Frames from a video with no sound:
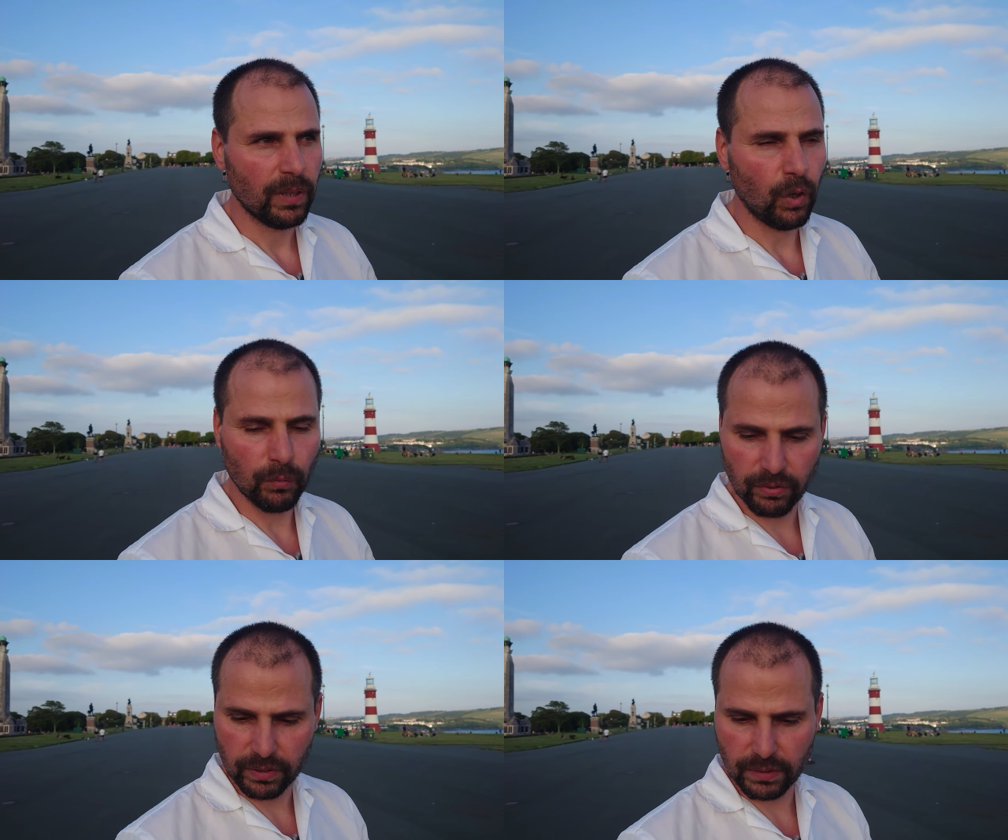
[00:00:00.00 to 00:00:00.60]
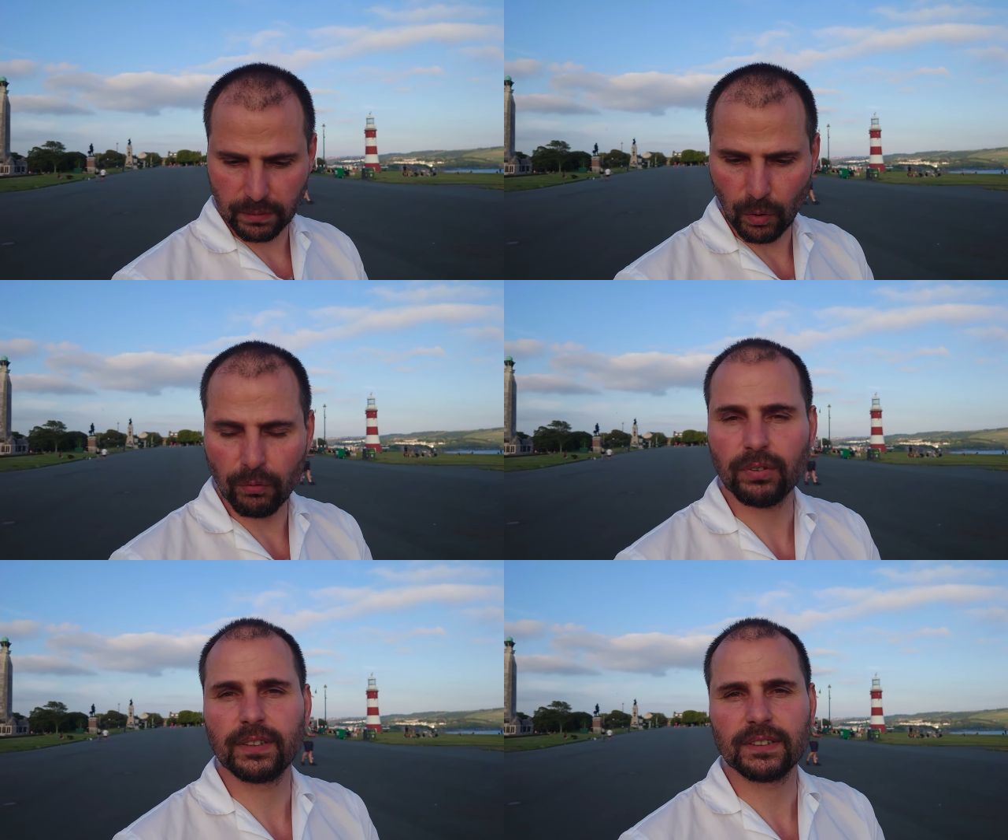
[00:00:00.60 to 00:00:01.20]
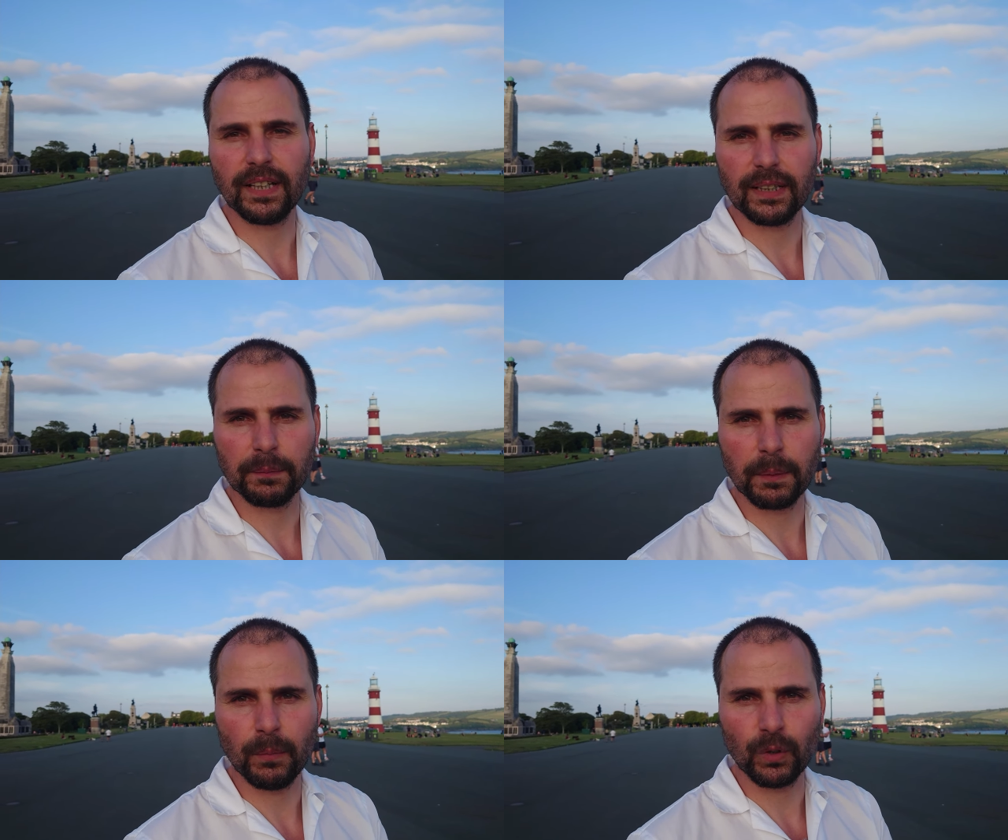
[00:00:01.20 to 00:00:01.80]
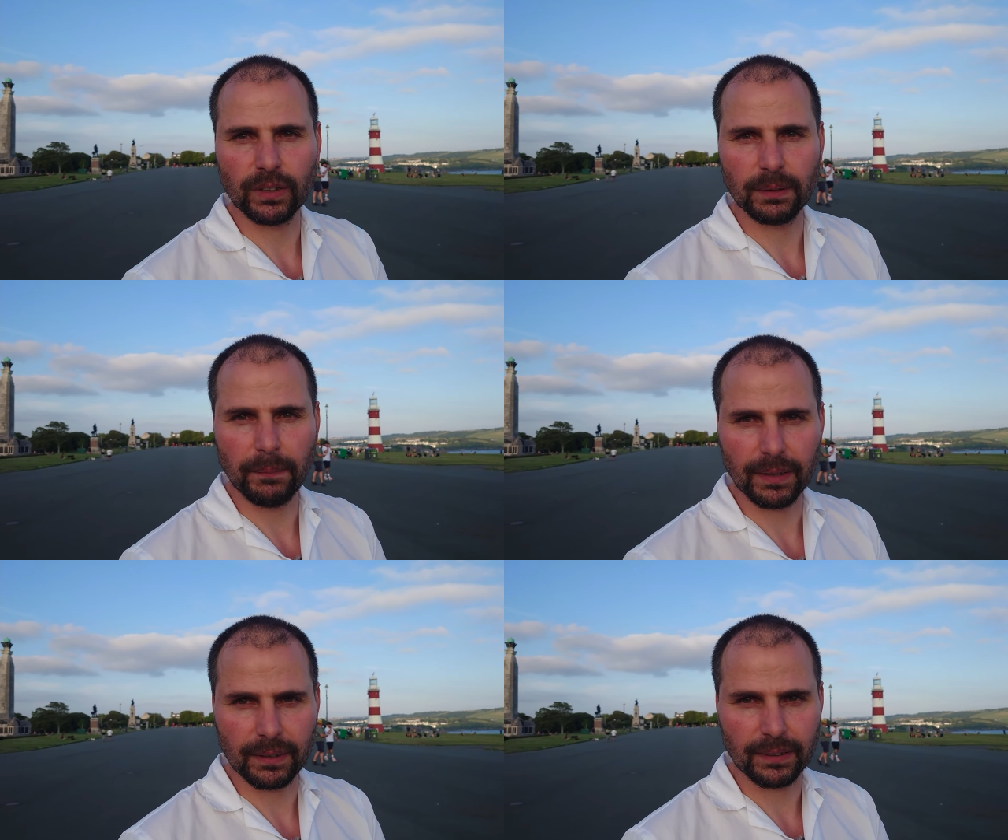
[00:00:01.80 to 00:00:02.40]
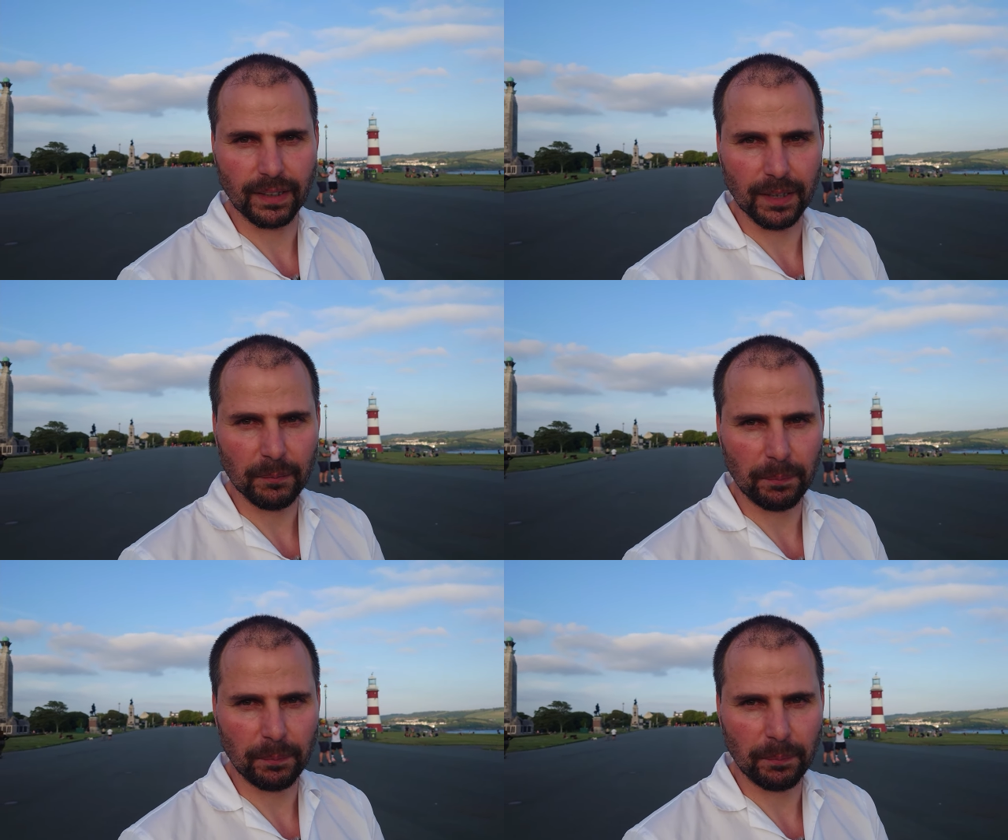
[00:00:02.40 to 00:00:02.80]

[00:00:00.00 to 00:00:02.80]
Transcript: Hopefully it's not going to be more than a month, yeah?